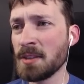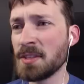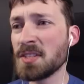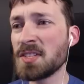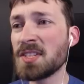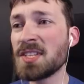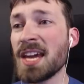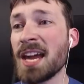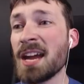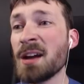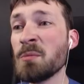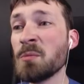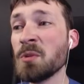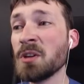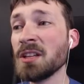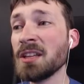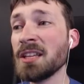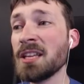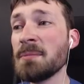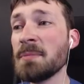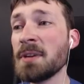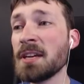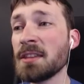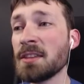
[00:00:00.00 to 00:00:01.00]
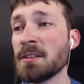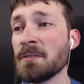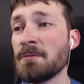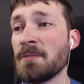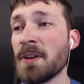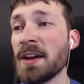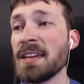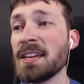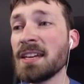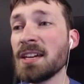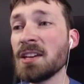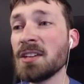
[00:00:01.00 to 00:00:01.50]
This dam will limit the
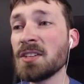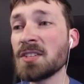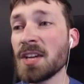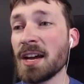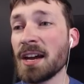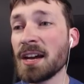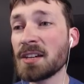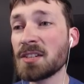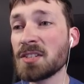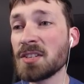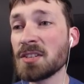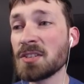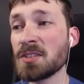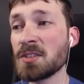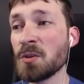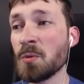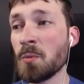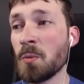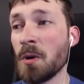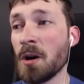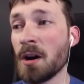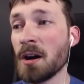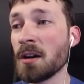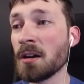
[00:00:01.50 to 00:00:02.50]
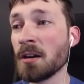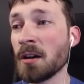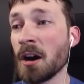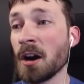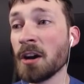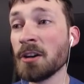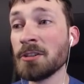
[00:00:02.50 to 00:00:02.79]
Vikings' access to water.